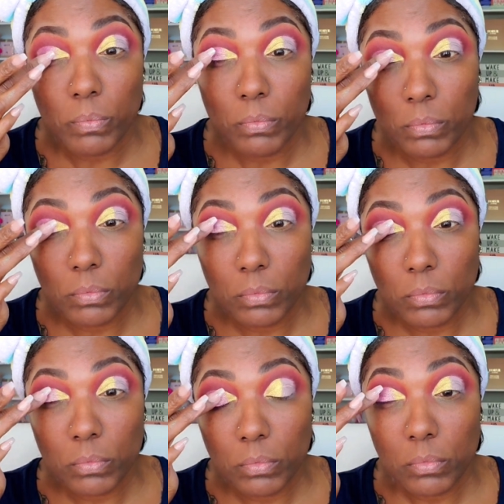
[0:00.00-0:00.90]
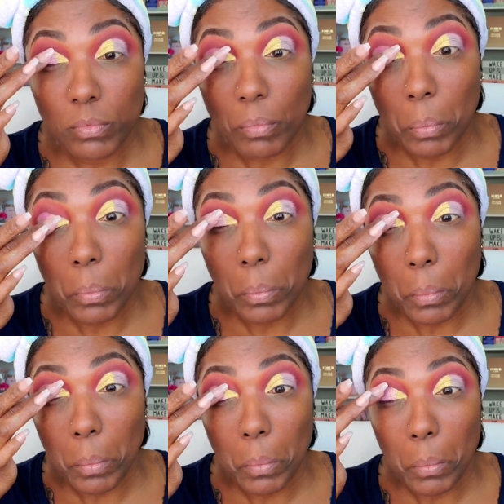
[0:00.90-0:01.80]

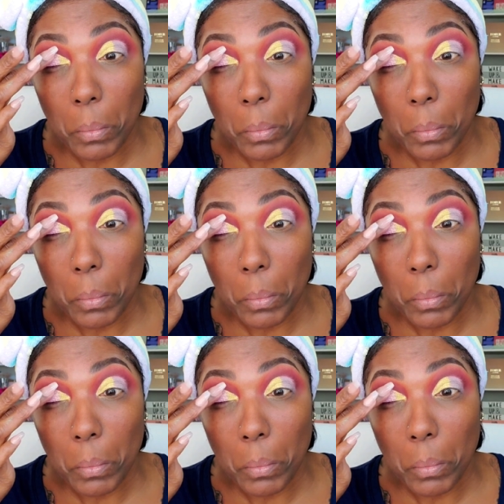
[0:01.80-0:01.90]
[no speech]